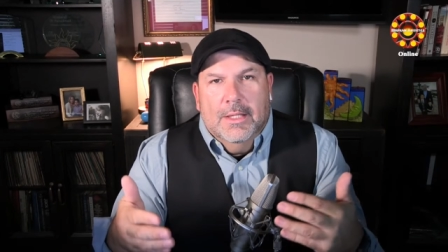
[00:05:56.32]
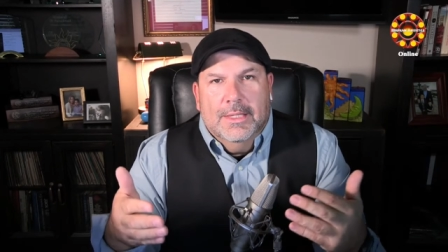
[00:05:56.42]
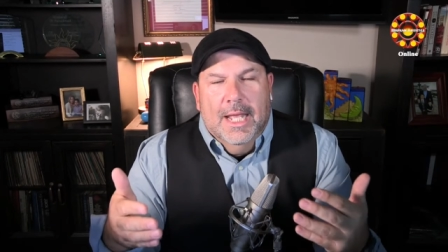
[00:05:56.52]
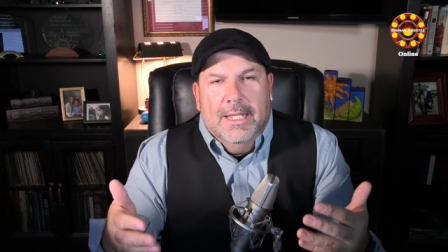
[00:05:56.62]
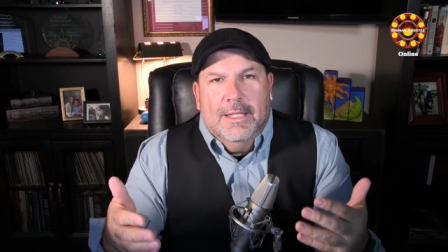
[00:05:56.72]

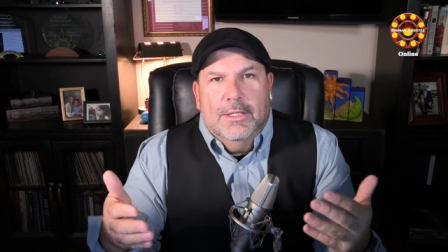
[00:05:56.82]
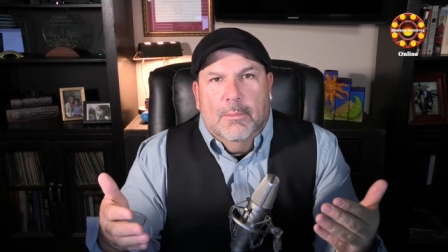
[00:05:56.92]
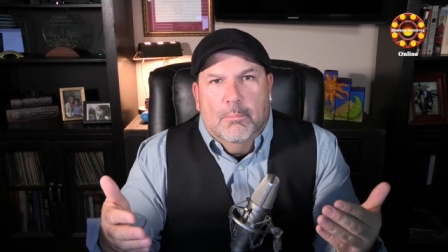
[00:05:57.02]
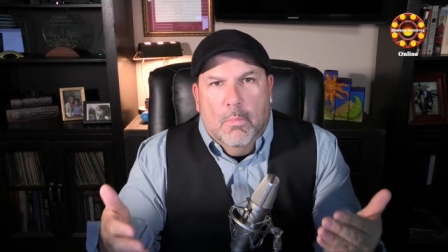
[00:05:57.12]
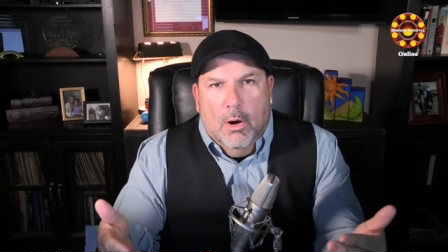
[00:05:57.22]
that the
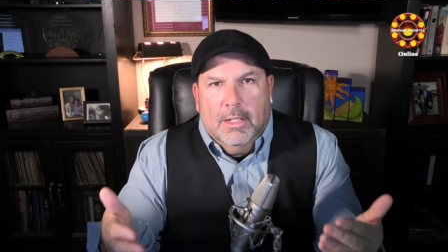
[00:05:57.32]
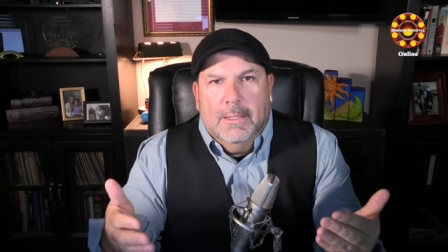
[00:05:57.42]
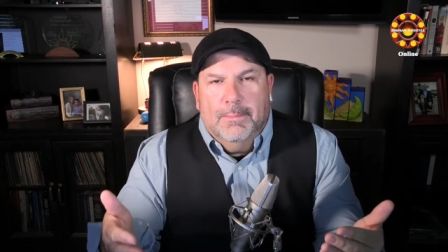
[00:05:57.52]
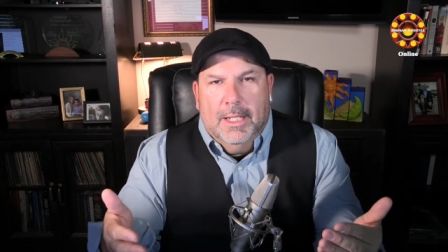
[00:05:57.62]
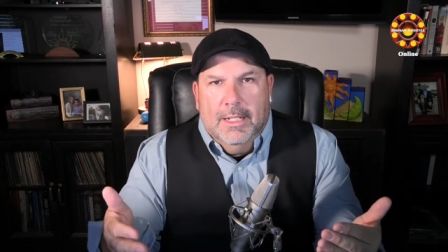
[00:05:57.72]

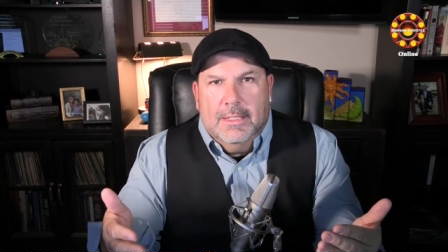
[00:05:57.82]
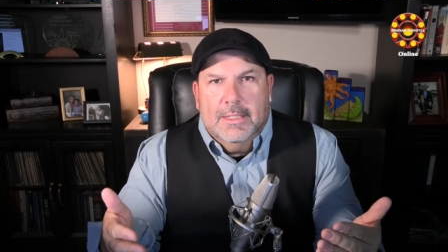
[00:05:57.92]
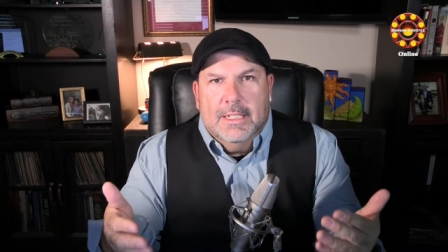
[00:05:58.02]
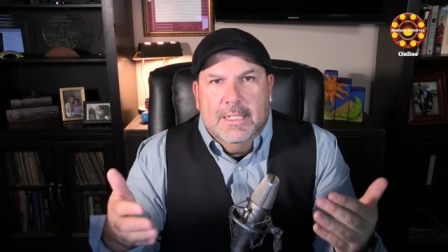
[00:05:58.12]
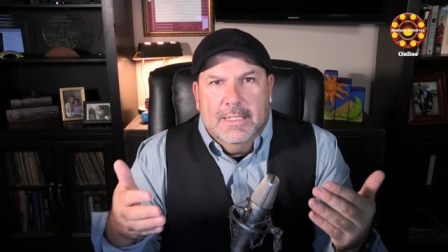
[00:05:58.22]

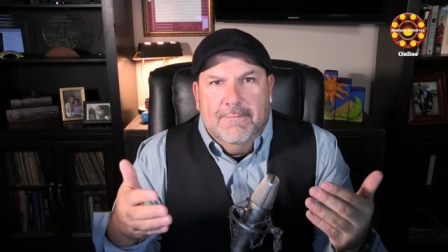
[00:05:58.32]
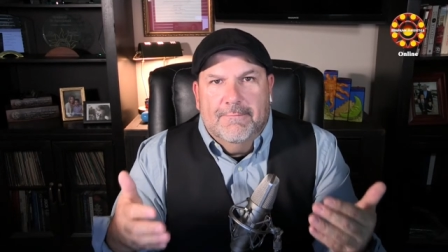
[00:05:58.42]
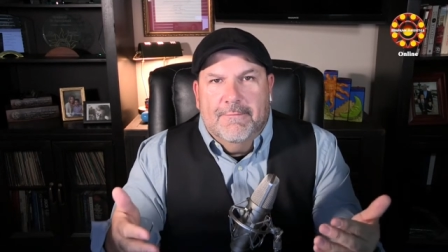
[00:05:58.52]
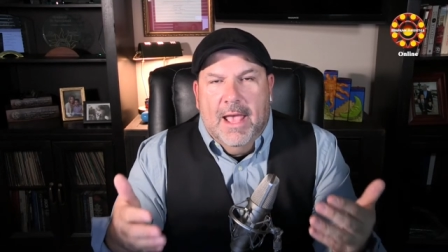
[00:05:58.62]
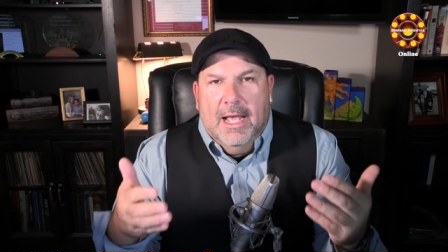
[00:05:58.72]
marketplace is in
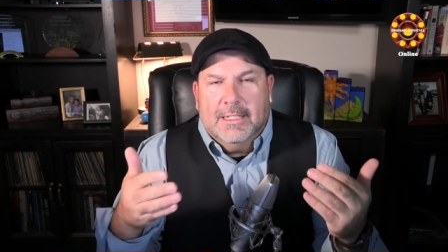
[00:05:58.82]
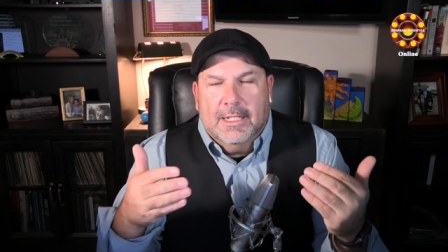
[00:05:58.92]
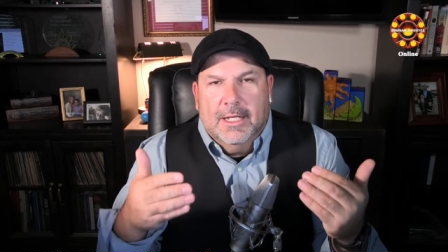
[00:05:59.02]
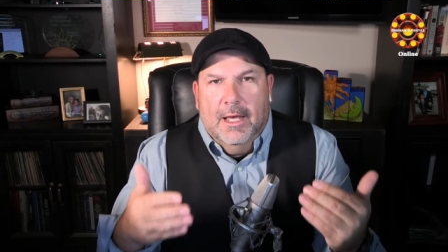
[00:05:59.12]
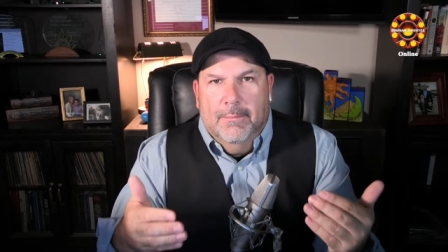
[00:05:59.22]
fact
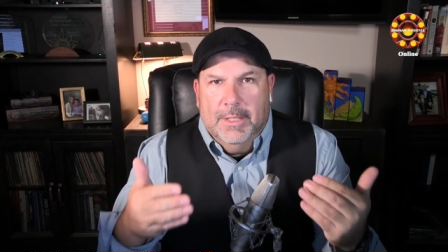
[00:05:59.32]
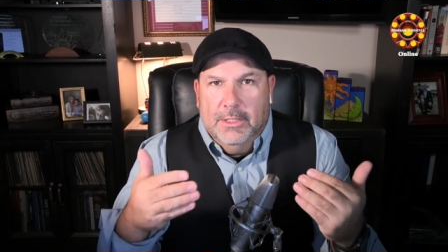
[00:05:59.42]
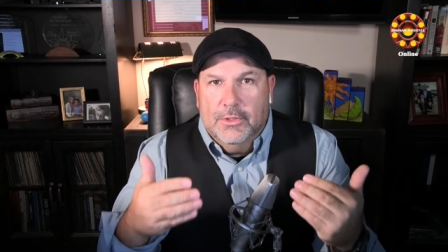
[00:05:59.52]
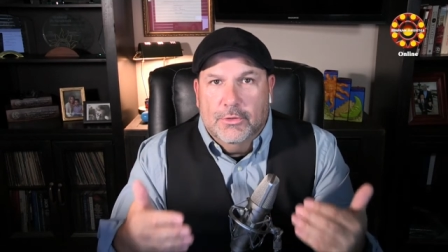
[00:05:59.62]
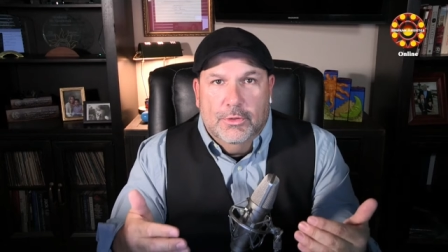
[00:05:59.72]
coming
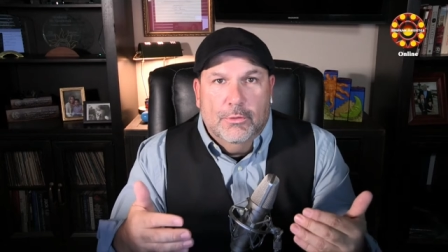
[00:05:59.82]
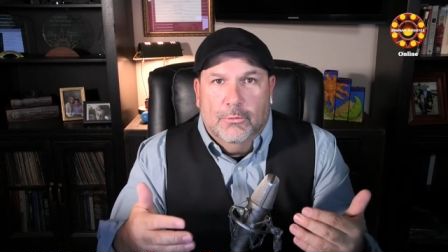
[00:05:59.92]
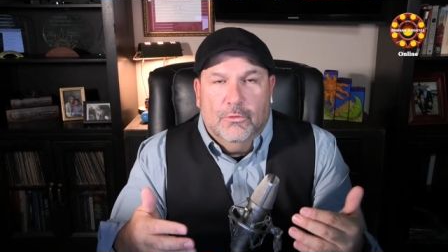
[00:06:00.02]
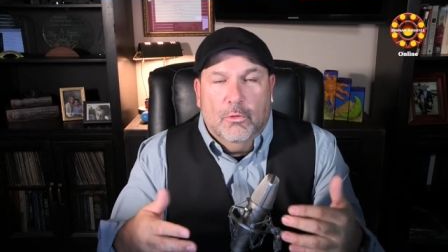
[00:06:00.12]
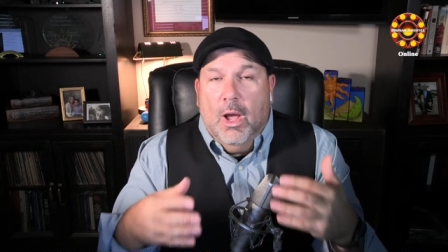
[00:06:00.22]
to you.
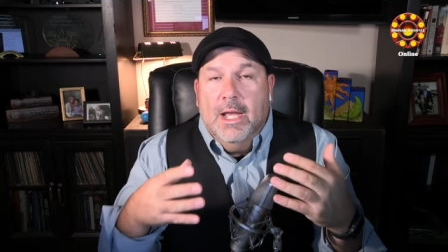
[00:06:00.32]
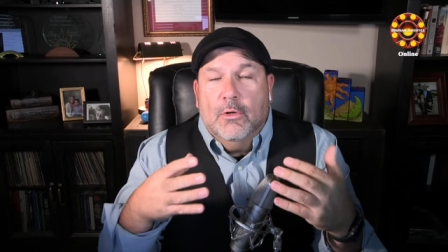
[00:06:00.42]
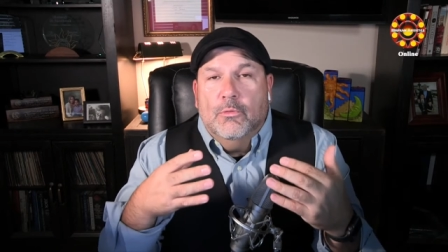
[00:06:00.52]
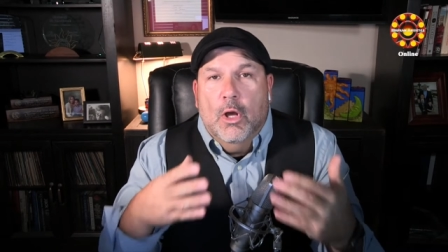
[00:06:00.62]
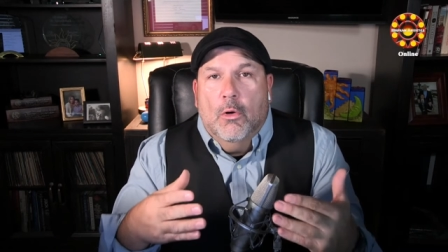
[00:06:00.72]
So I
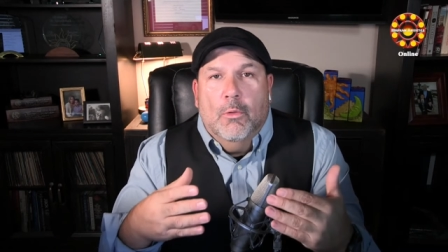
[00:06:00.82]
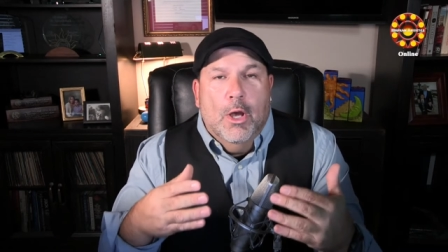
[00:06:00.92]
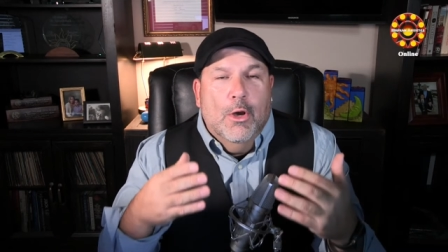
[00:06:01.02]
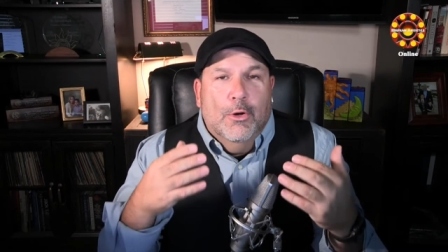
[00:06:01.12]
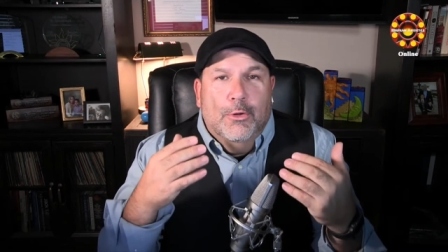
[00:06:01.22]
don't know
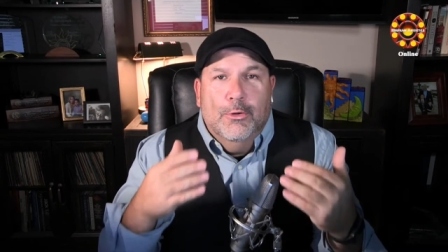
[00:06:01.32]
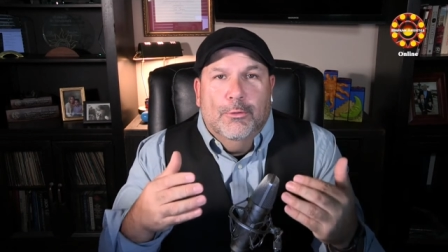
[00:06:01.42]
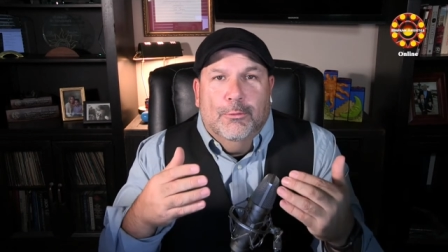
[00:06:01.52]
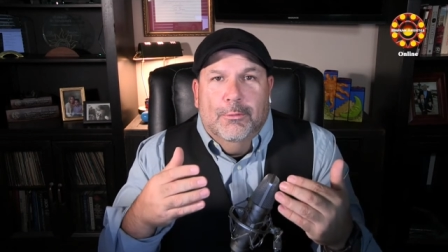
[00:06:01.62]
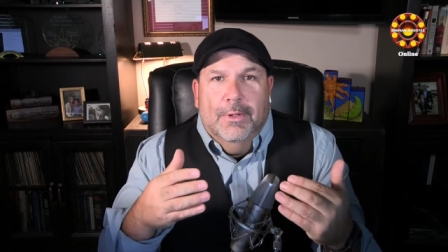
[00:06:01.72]

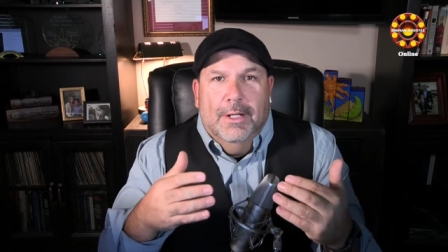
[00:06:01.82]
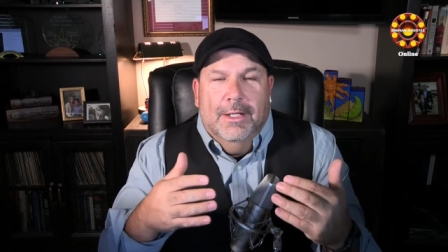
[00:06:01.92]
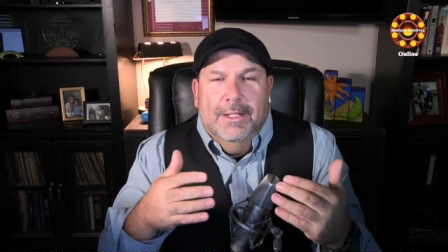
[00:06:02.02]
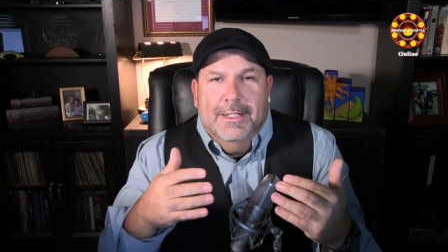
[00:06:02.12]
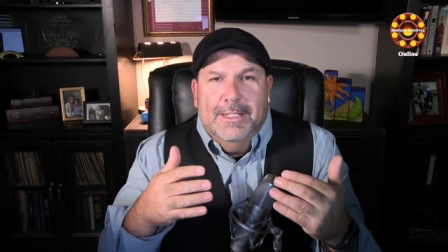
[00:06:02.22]
who
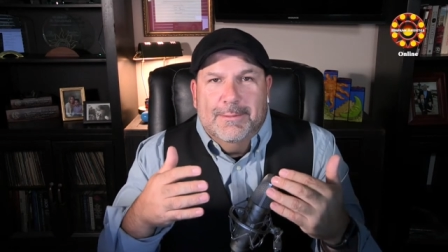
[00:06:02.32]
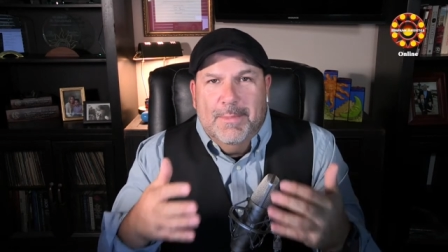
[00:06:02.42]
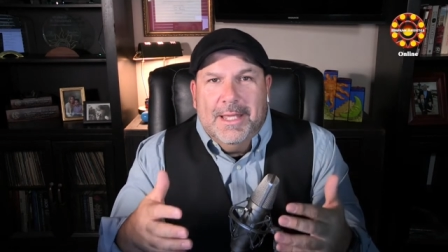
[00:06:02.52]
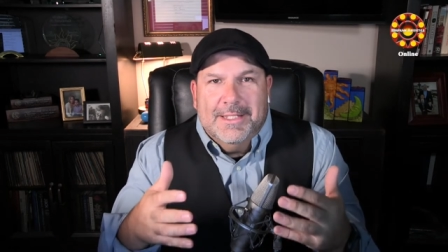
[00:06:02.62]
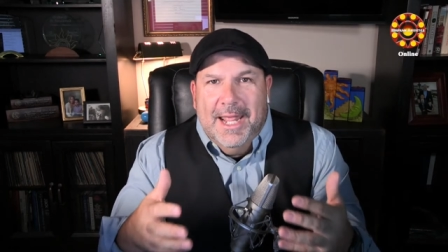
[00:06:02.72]
uh, is
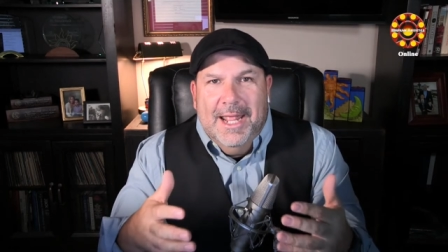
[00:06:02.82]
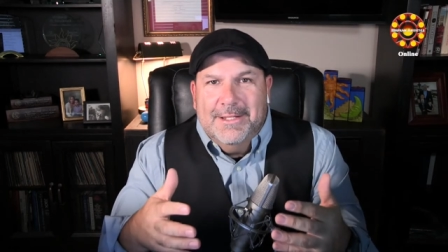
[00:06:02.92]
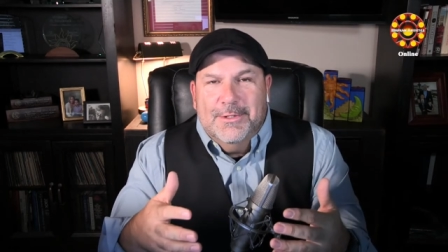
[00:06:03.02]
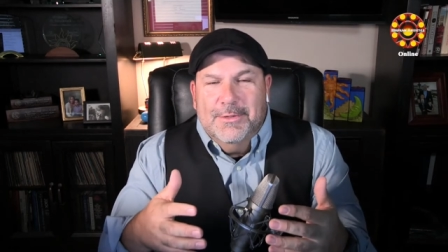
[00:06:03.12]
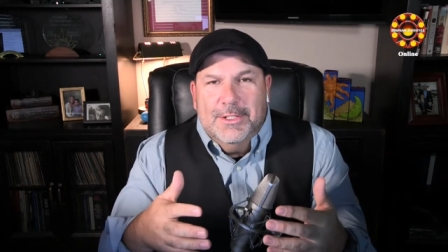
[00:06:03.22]
best to
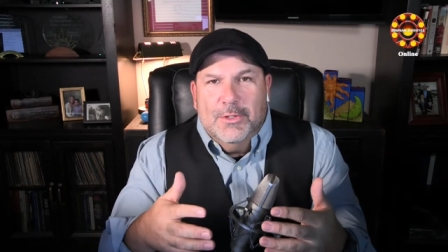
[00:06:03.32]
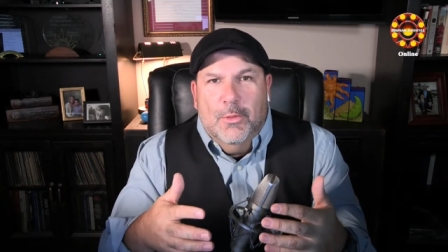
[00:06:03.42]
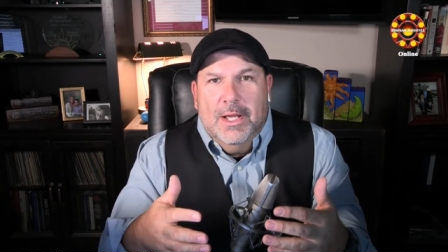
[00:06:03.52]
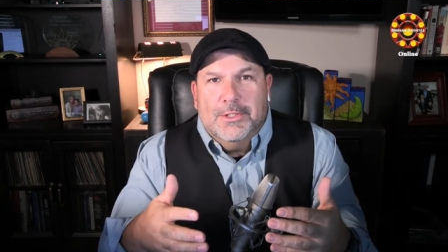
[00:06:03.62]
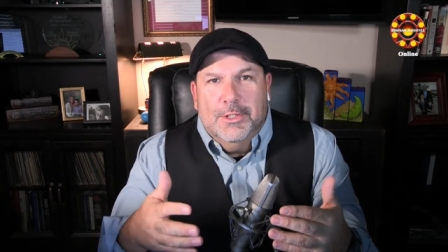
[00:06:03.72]
answer this
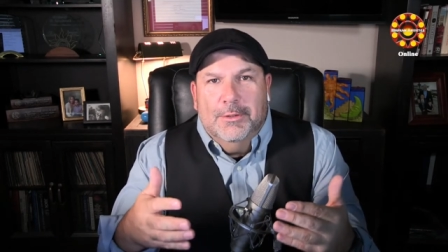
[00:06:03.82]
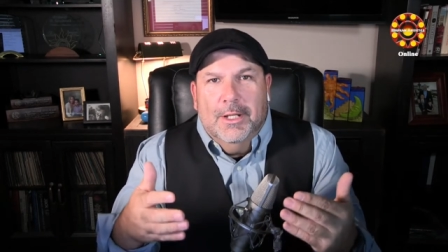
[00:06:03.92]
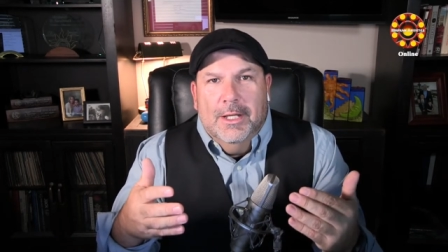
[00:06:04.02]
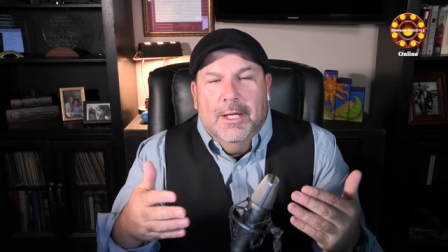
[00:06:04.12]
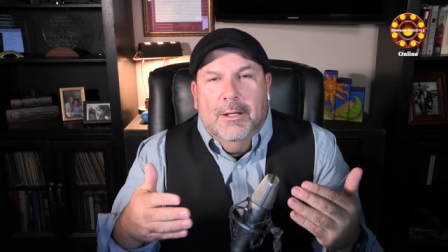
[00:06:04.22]
question,
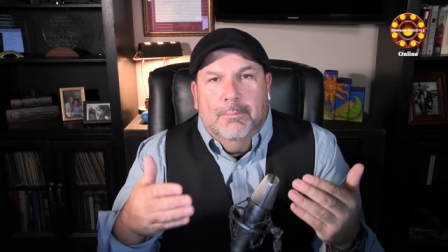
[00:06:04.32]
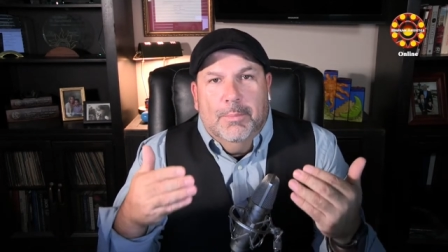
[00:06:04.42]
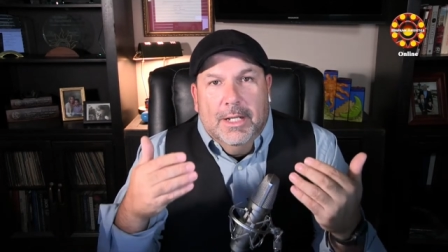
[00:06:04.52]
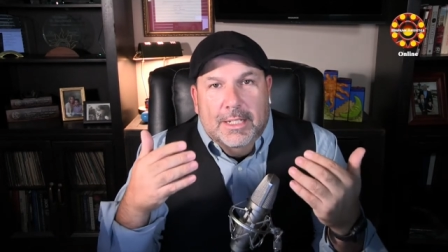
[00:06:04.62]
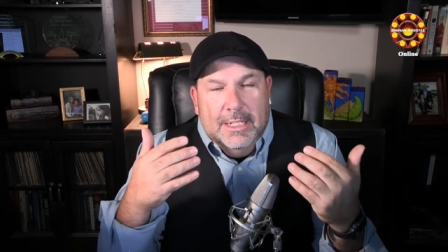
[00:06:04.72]
but